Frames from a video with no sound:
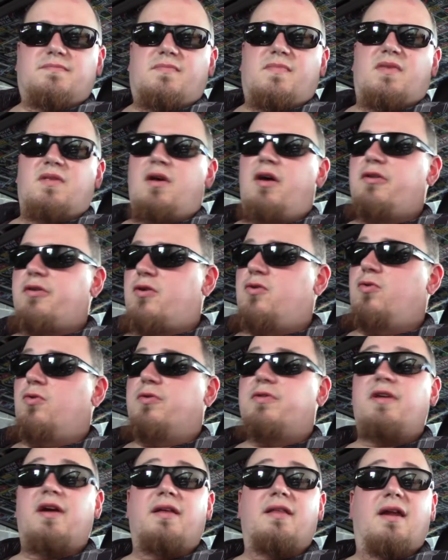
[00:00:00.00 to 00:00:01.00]
Another cool
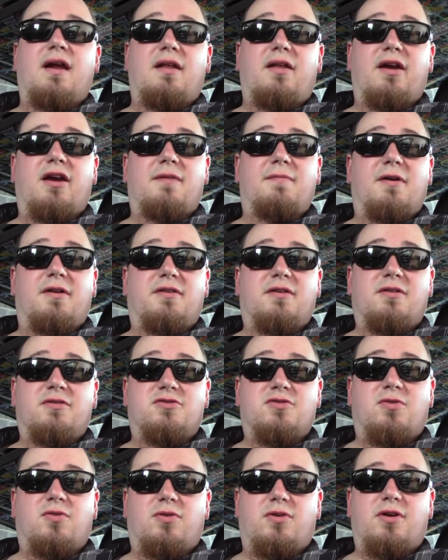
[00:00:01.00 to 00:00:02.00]
thing that I like about the
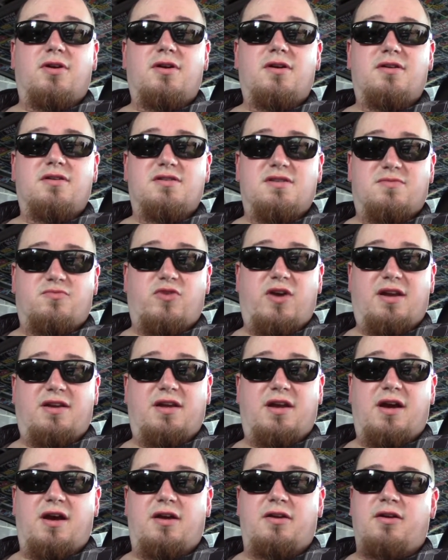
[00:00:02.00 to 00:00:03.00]
controller, as I'm
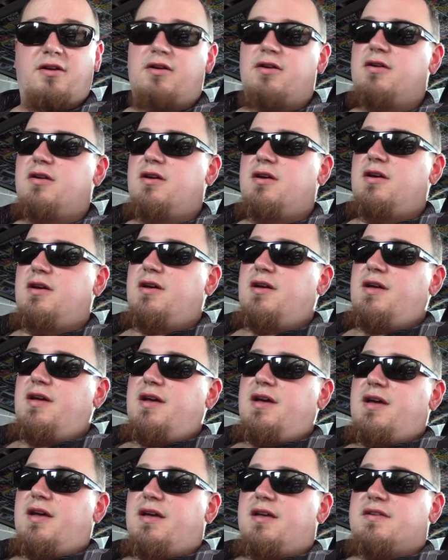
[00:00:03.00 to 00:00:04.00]
ranting on here,
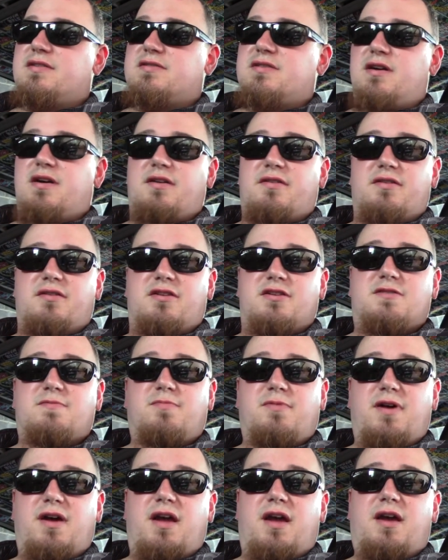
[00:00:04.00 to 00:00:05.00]
is the
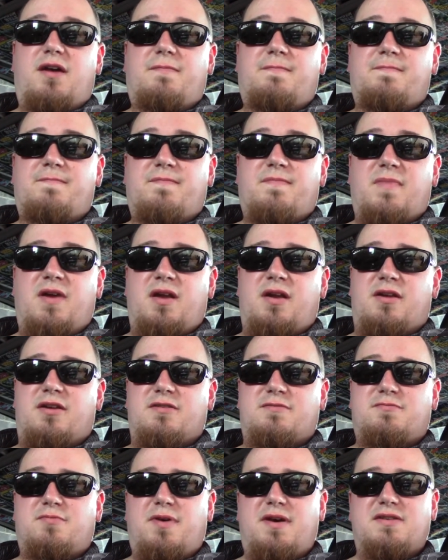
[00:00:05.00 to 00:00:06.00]
display. And it
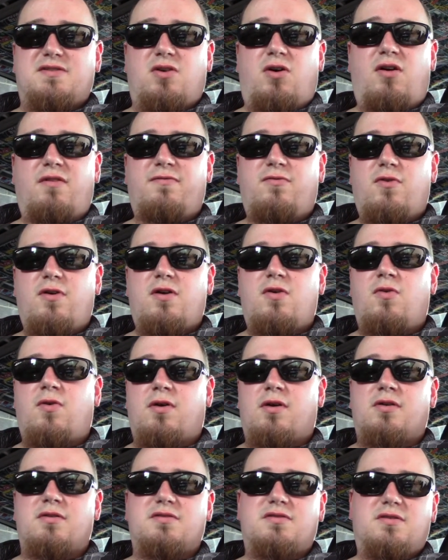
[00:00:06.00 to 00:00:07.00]
displays all 4
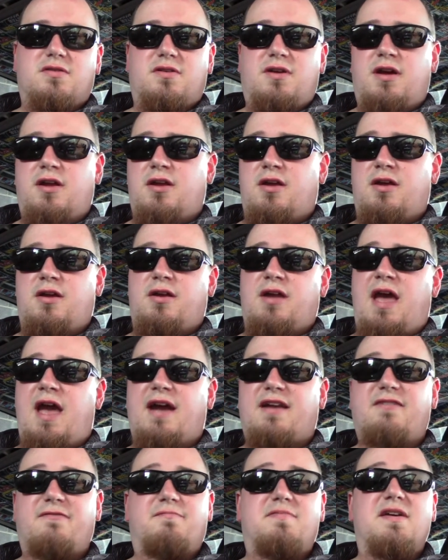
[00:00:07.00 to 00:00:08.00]
corners and
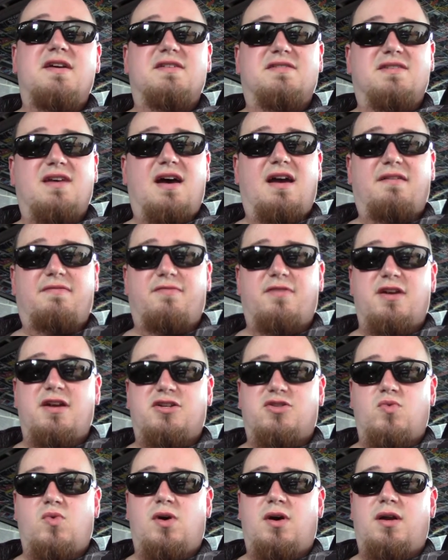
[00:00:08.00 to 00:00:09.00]
active PSI for
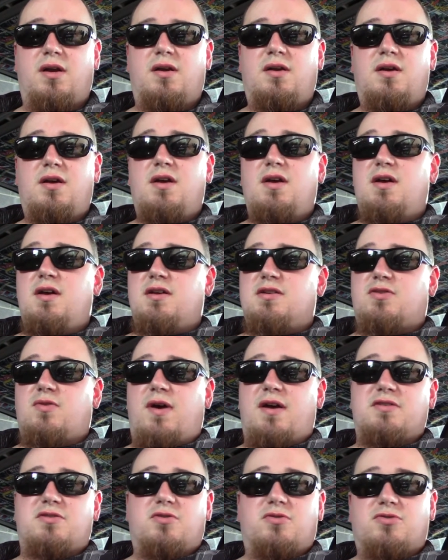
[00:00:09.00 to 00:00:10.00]
each one. So
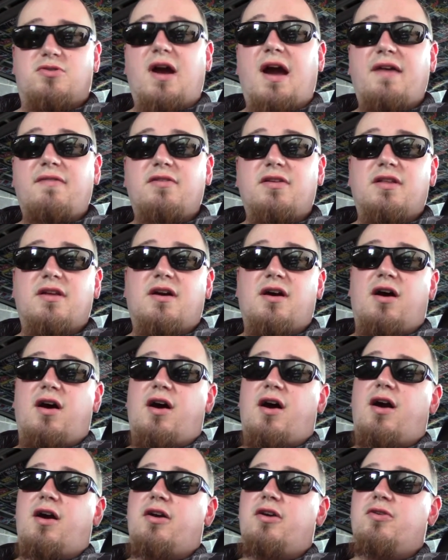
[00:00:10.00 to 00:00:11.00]
as you're driving the
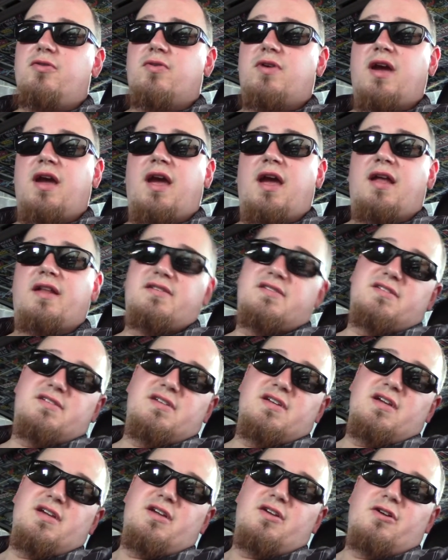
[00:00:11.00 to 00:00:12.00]
car, you can
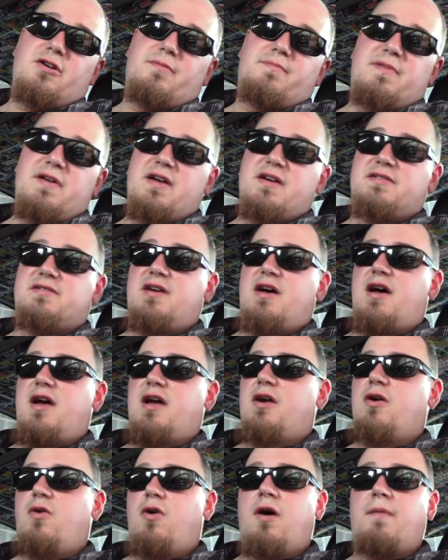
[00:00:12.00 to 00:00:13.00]
see your PSI
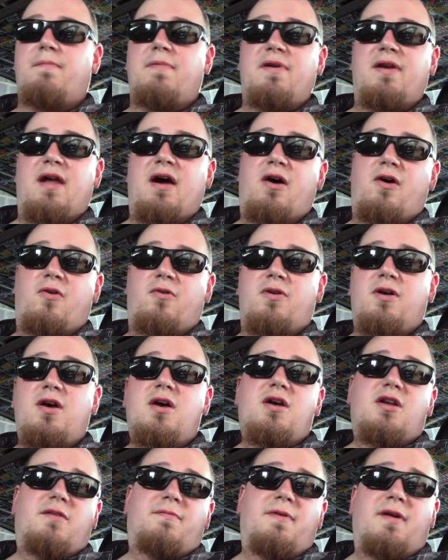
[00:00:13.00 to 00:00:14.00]
go up and down
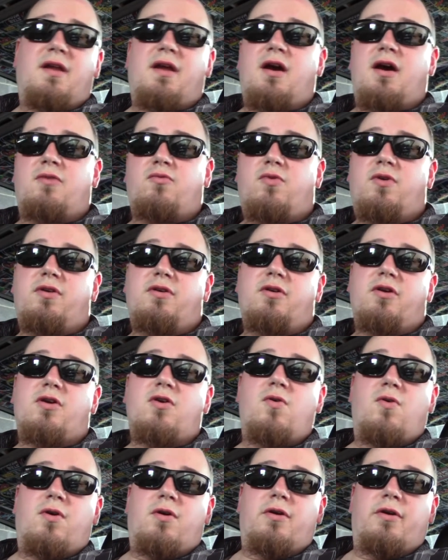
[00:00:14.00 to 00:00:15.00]
depending on whether you're
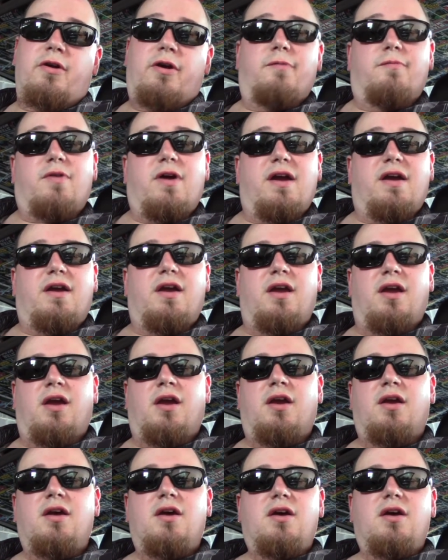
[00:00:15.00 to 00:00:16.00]
cornering,
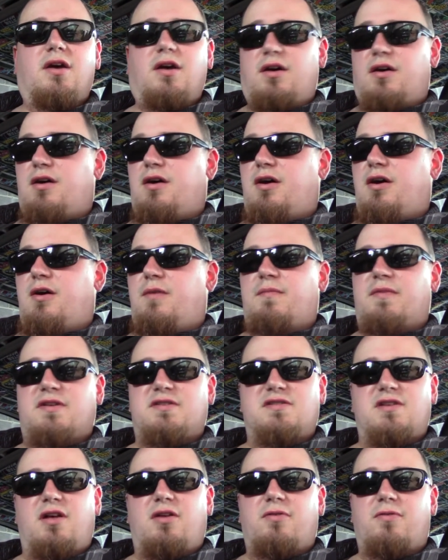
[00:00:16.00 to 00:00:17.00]
braking,
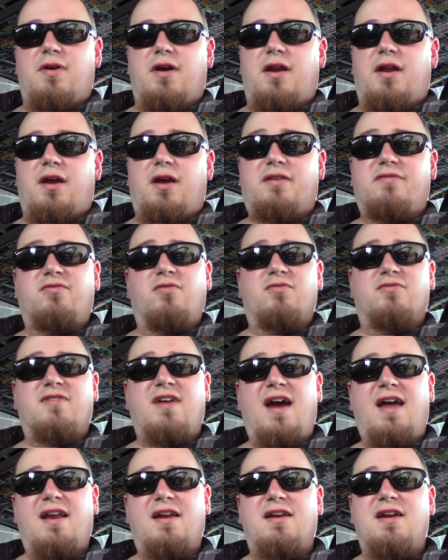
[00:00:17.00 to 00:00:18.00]
accelerating. So it's
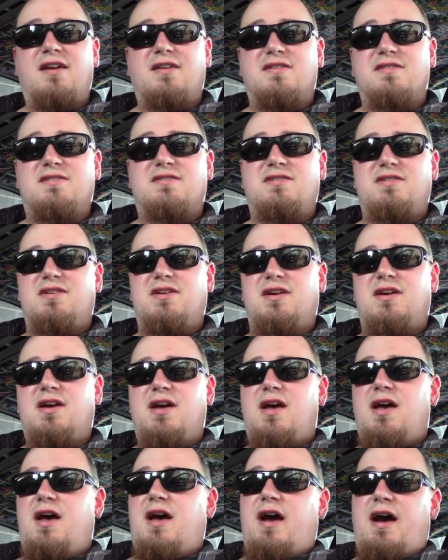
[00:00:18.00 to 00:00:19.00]
kind of neat to see
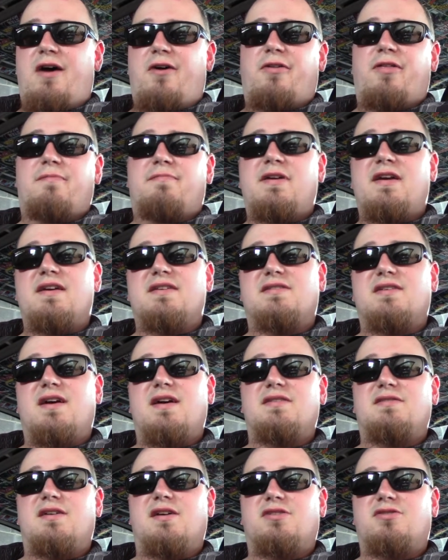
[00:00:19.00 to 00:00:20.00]
how the
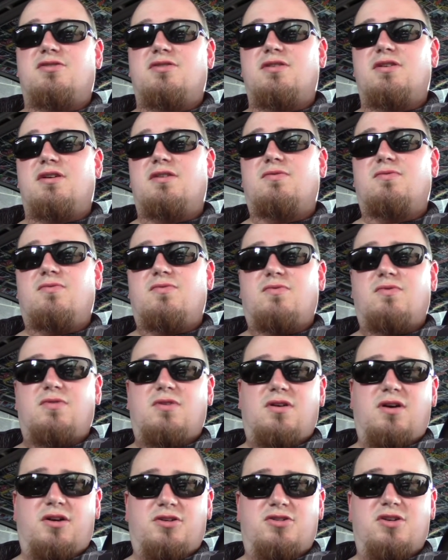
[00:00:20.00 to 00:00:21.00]
PSIs actually
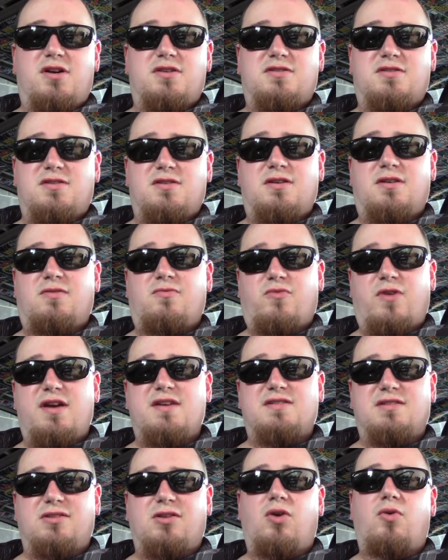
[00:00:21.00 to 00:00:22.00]
adjust and
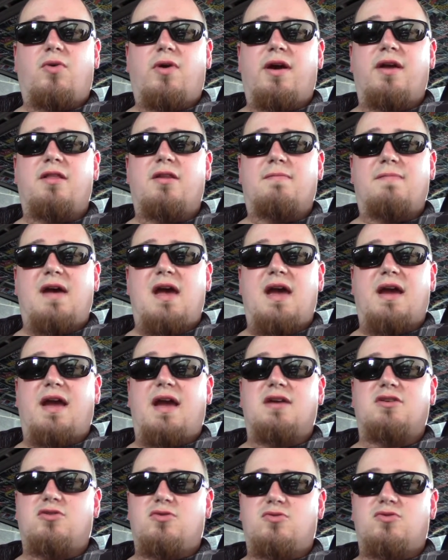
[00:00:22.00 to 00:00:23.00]
raise and lower in the bag
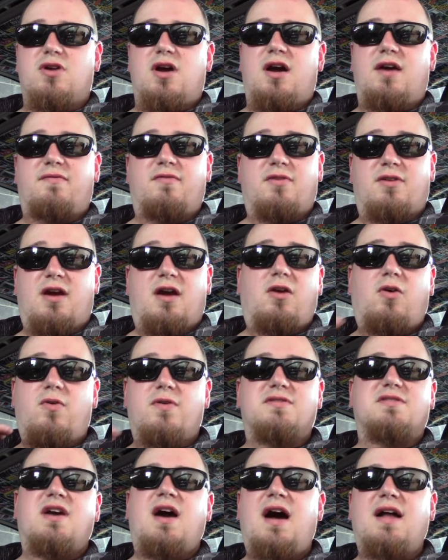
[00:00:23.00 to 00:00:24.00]
as you drive. They're not
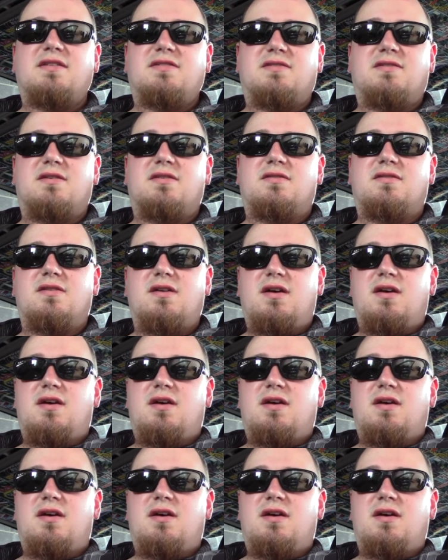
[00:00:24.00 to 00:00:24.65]
always constant.